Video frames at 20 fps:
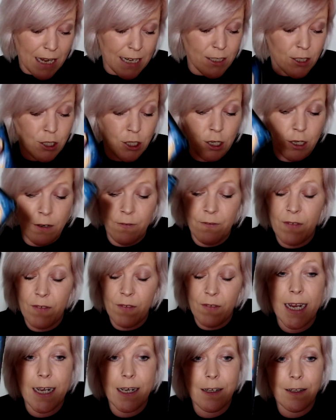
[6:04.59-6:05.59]
I do
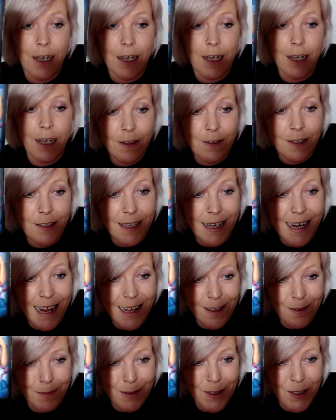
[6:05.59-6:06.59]
feel there's an
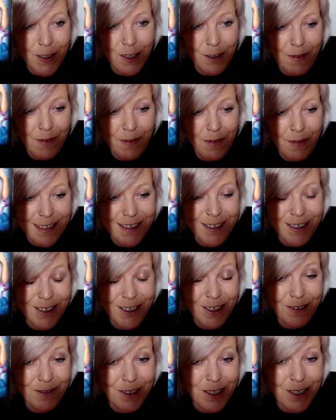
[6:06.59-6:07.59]
element of
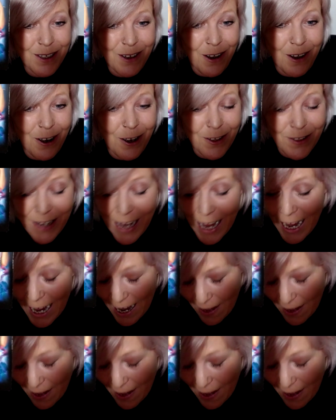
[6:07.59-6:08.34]
risk to a sword,